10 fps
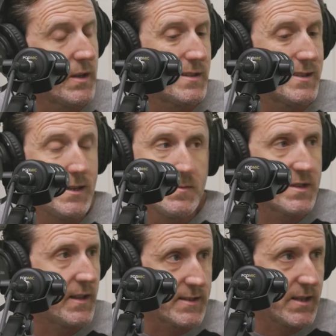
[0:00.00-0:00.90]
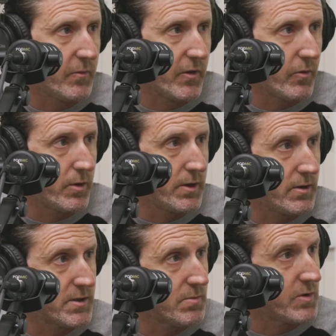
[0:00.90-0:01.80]
because the team's not the same for 4
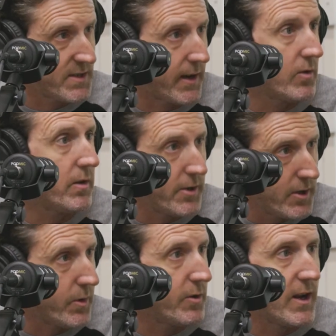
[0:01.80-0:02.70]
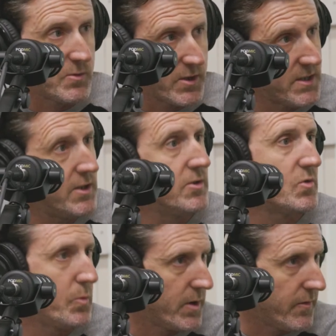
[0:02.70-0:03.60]
years, but we cycle every year. We graduate seniors,
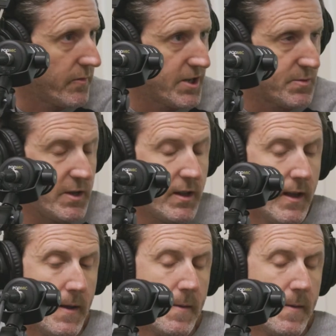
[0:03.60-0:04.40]
we bring in freshmen,